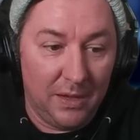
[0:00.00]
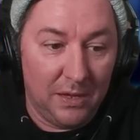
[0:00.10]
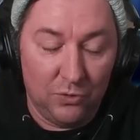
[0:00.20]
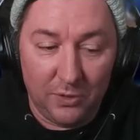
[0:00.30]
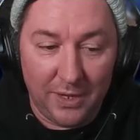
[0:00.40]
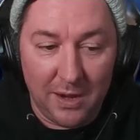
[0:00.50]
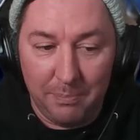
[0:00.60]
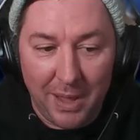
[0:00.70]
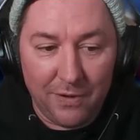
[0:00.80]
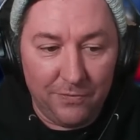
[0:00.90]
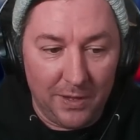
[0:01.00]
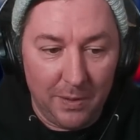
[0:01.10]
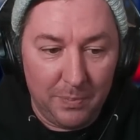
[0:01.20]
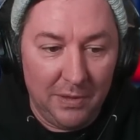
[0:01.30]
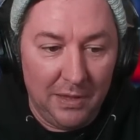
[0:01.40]
controlled kind of
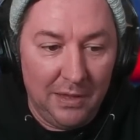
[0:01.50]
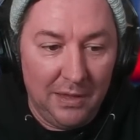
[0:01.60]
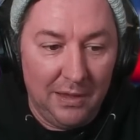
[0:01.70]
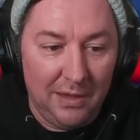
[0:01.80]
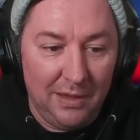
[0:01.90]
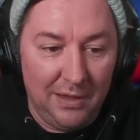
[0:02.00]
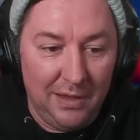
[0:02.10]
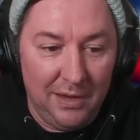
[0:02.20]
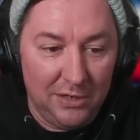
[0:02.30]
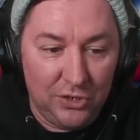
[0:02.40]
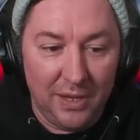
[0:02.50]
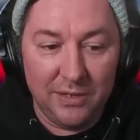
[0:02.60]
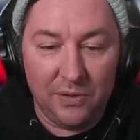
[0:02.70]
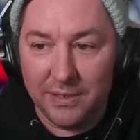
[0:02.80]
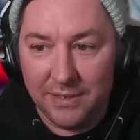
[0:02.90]
backflip, and it sh-
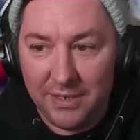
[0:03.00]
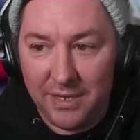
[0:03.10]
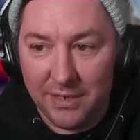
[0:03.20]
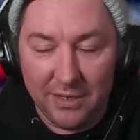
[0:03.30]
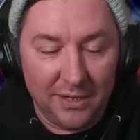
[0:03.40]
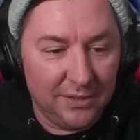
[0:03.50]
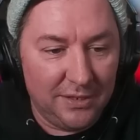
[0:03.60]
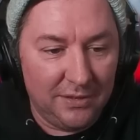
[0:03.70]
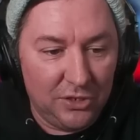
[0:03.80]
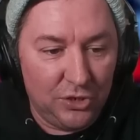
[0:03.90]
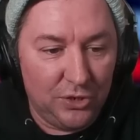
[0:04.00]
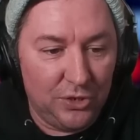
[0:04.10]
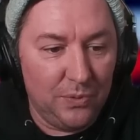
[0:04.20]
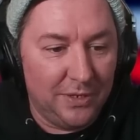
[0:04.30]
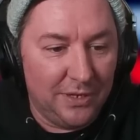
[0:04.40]
as you can see, it does
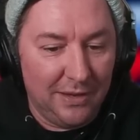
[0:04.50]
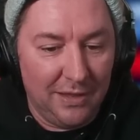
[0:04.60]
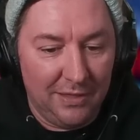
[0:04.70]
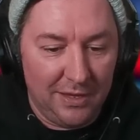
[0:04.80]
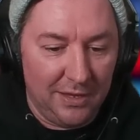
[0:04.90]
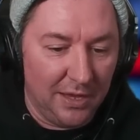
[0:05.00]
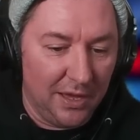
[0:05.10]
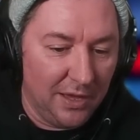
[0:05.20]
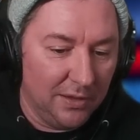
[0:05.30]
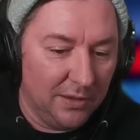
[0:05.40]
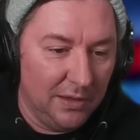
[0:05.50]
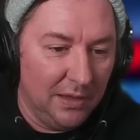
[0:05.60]
shoot the uh,